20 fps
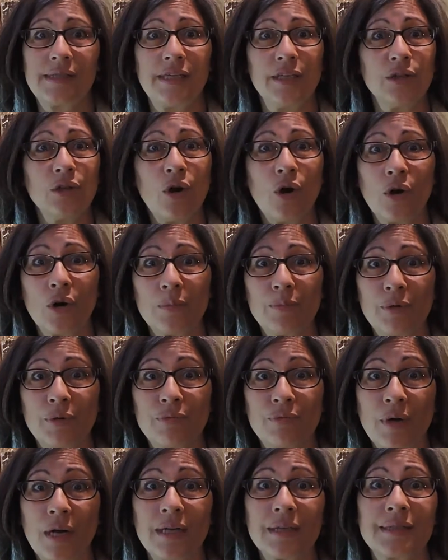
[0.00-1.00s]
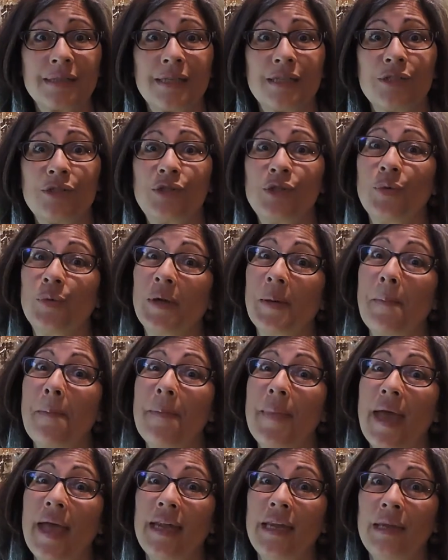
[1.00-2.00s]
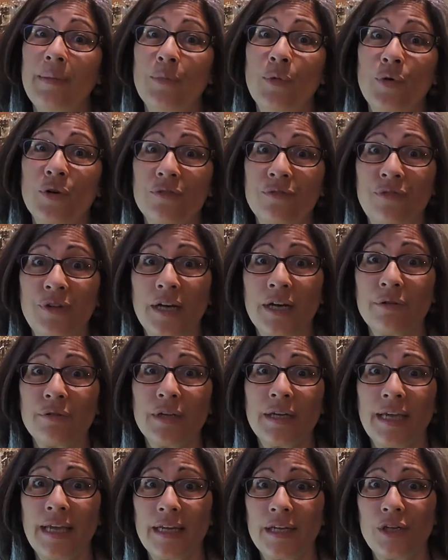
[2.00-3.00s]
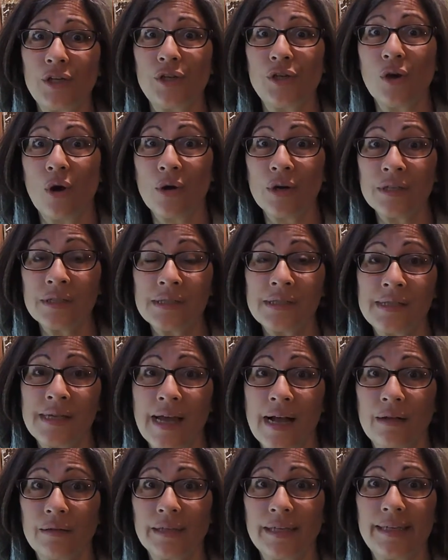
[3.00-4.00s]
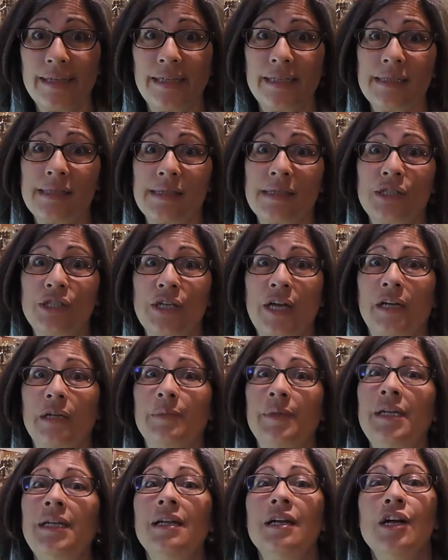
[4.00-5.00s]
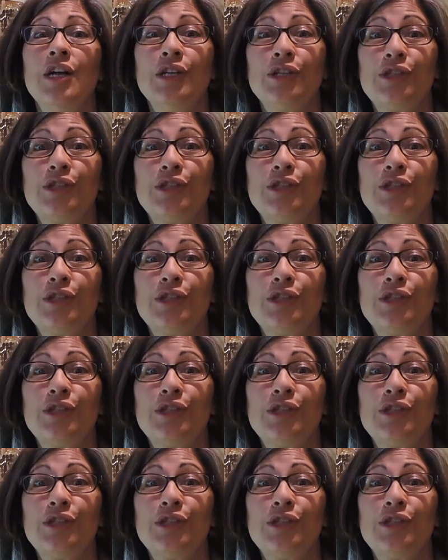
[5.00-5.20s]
Seal Harbor Rugs is doing many more variegated yarns now, ladies and gentlemen.